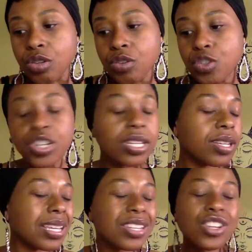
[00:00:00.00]
she,
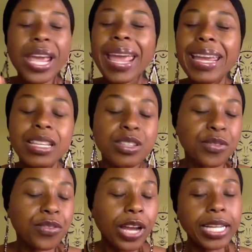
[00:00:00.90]
does, she hates
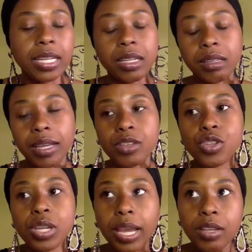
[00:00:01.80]
fighting. Like,
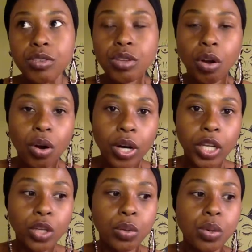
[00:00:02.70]
she hates to
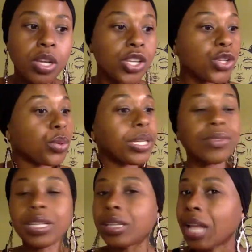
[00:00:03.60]
argue. She'll
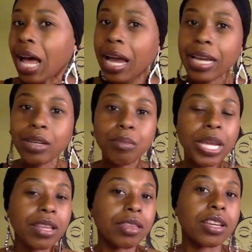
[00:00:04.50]
even lie to
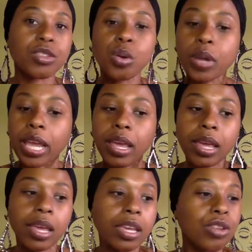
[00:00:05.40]
make things
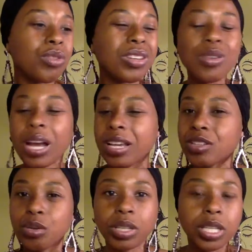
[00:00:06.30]
okay. You, you guys
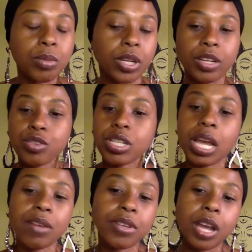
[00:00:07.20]
know the Libra energy.
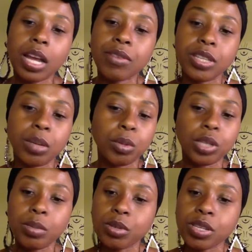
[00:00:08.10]
I have a, I have a double
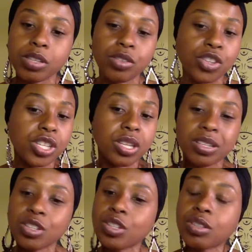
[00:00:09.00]
Libra sister, and she
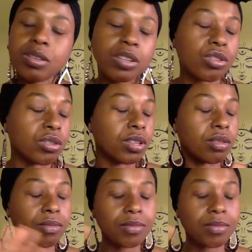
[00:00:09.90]
does, she does the,